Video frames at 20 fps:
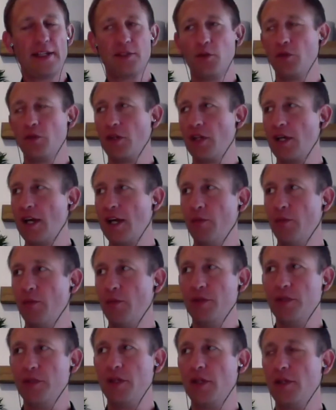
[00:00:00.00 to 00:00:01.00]
all got to help
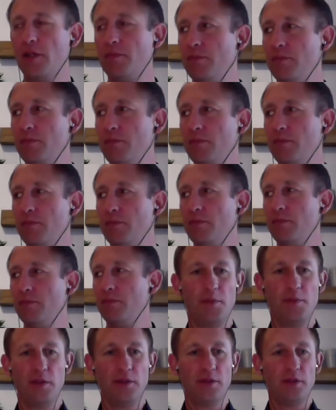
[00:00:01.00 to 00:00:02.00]
with the
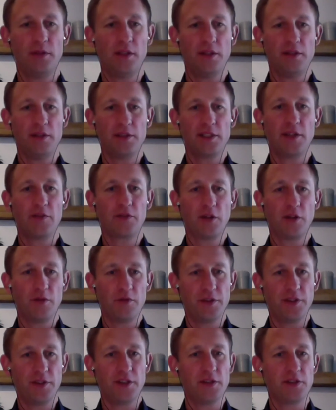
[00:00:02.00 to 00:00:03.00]
self-esteem and
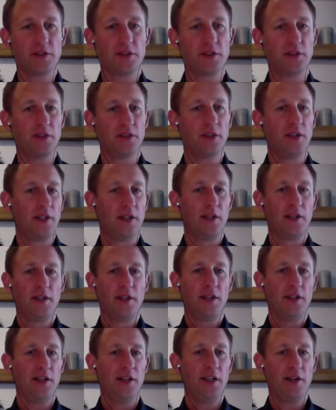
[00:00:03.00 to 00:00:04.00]
self-confidence, and
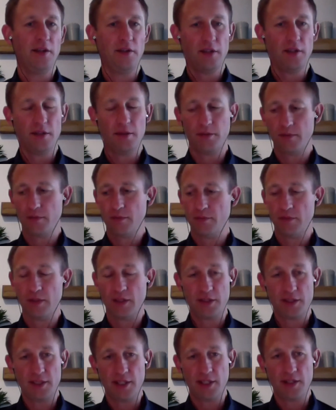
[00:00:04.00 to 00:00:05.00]
you know,
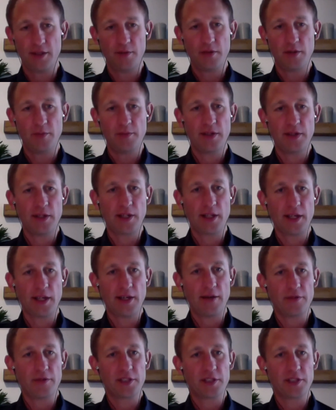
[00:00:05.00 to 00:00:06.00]
like you say, the mental
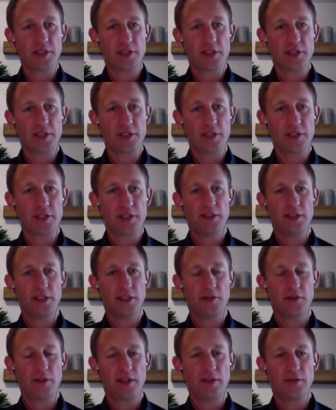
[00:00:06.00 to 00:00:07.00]
health challenges
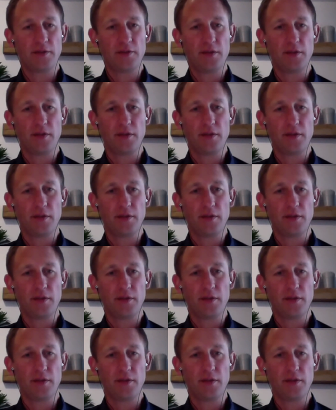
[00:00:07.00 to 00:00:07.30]
that sit around.